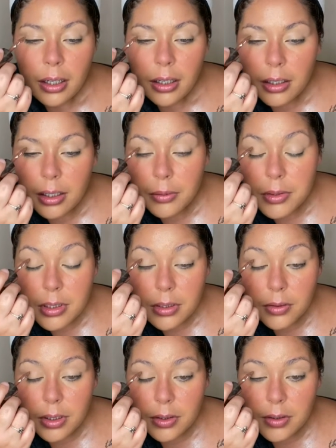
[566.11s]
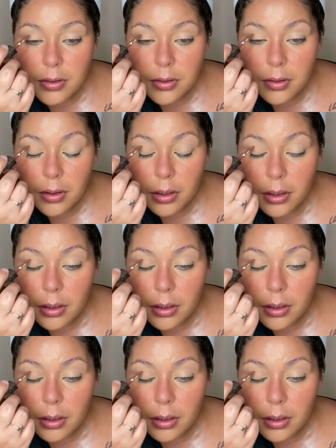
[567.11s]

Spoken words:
And I'm just going to